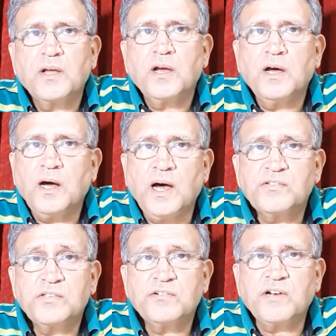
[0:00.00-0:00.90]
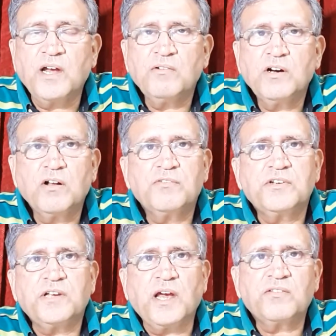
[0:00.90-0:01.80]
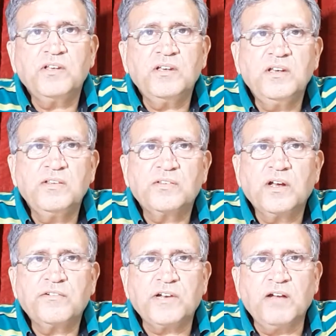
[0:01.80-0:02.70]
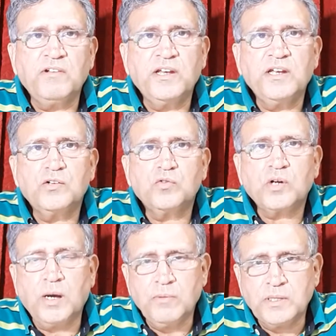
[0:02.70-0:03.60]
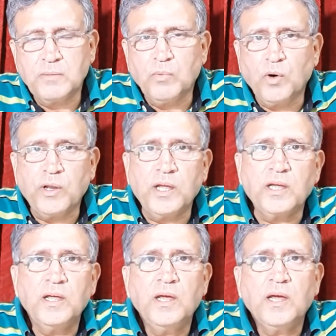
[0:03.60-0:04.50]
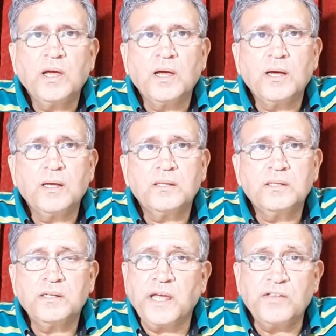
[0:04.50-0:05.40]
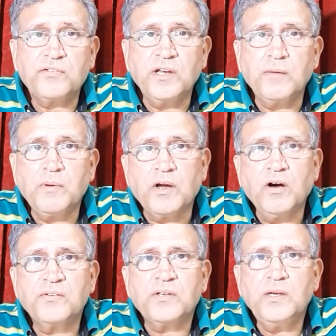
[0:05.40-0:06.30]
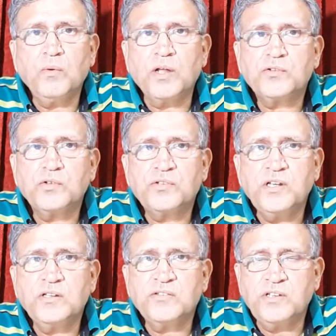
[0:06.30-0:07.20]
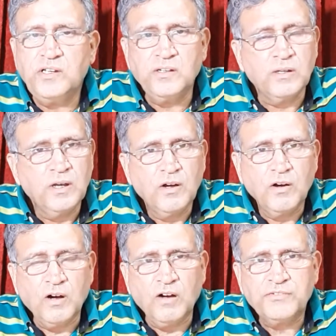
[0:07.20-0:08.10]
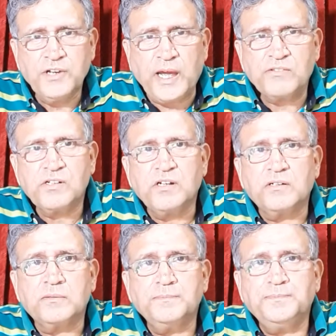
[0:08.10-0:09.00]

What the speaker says: asks the driver of the taxi he is traveling in to come in the morning the next day because he wants to see the scene of the accident.